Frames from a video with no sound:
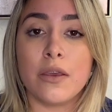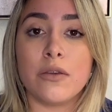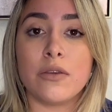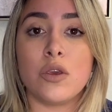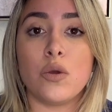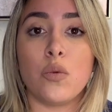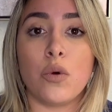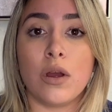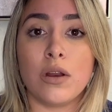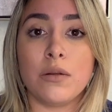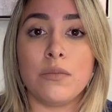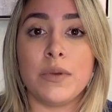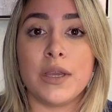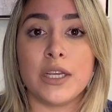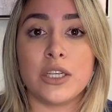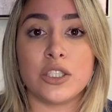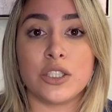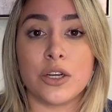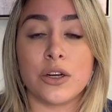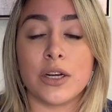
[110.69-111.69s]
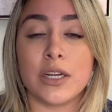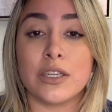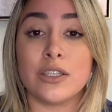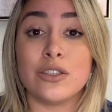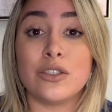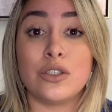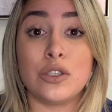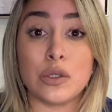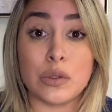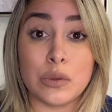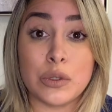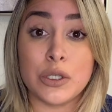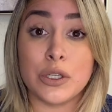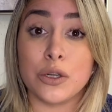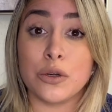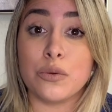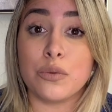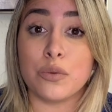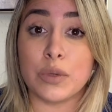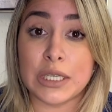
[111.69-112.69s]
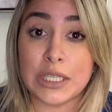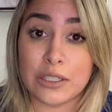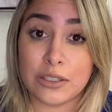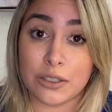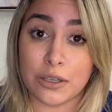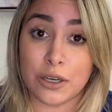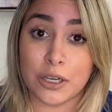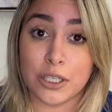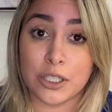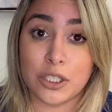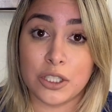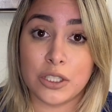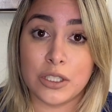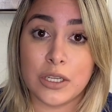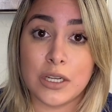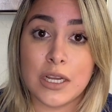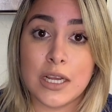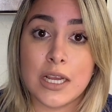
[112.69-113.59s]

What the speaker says: you want to make sure and do your research.